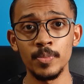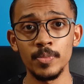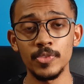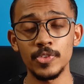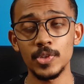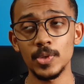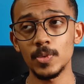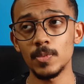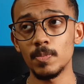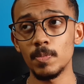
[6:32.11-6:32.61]

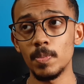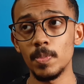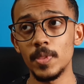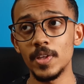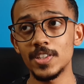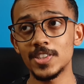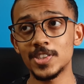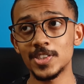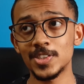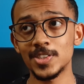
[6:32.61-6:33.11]
So
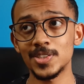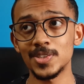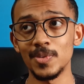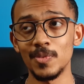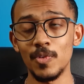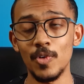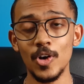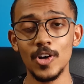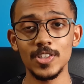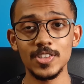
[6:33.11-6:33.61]
this
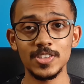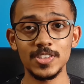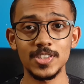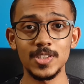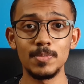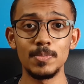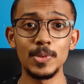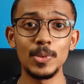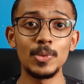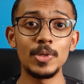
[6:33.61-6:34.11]
was the
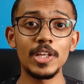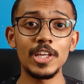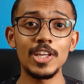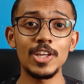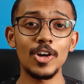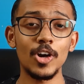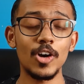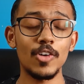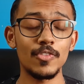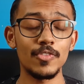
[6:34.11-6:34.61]

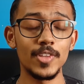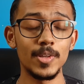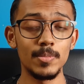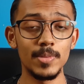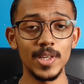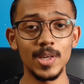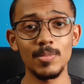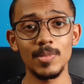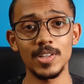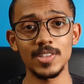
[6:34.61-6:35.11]
beauty of the
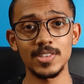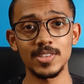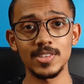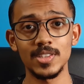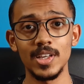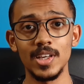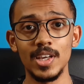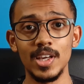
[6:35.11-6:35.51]
BMS.